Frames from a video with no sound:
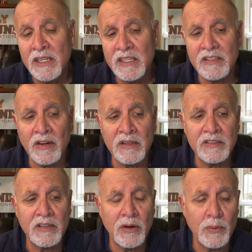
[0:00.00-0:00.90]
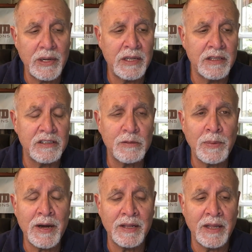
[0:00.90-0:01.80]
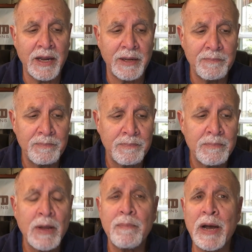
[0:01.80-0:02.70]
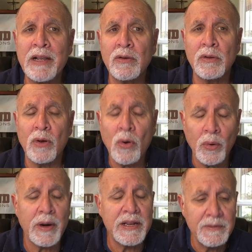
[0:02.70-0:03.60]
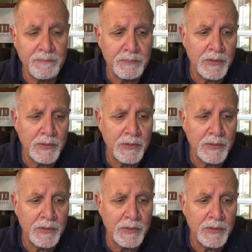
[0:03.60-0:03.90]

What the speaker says: is also in the spotlight. Michael Oren,